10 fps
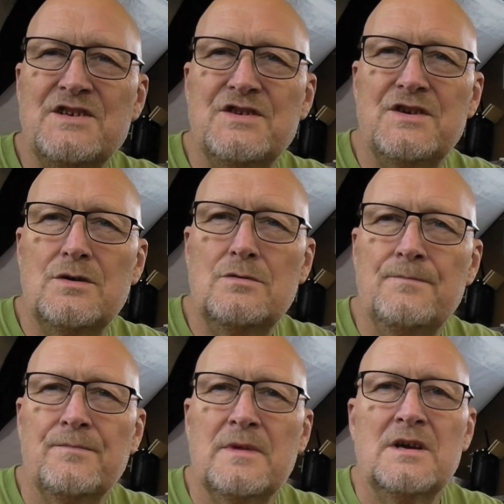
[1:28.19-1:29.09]
to do
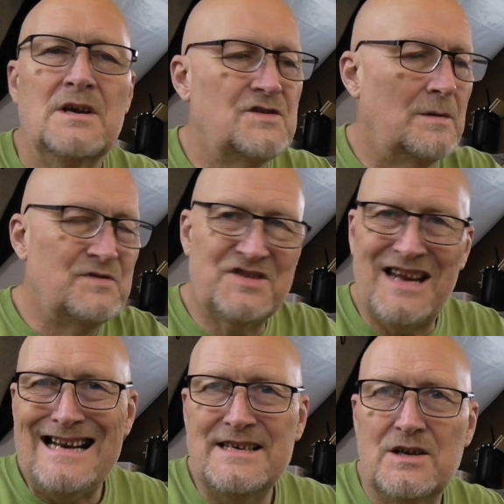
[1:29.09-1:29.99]
is I'm
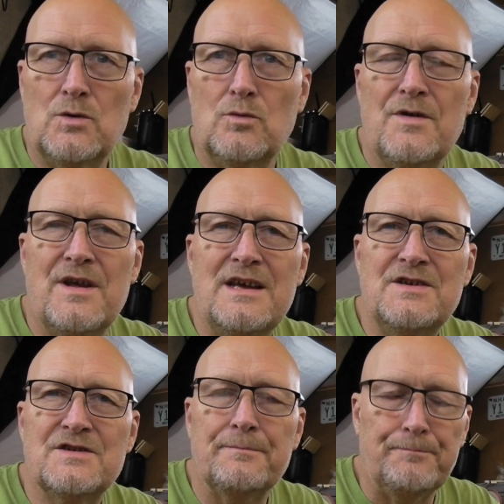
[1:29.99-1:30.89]
sanding all of these.